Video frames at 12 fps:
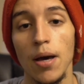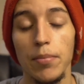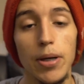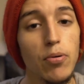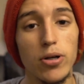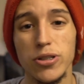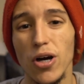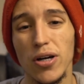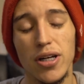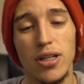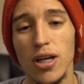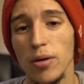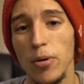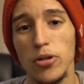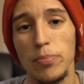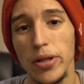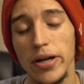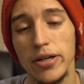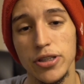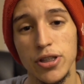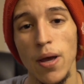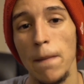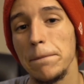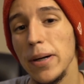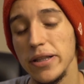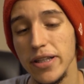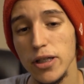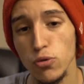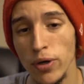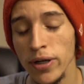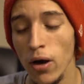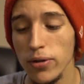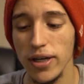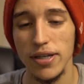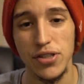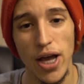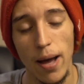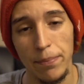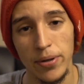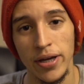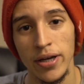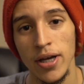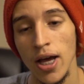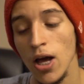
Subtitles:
People are talking a lot about the players, but this right now that is happening,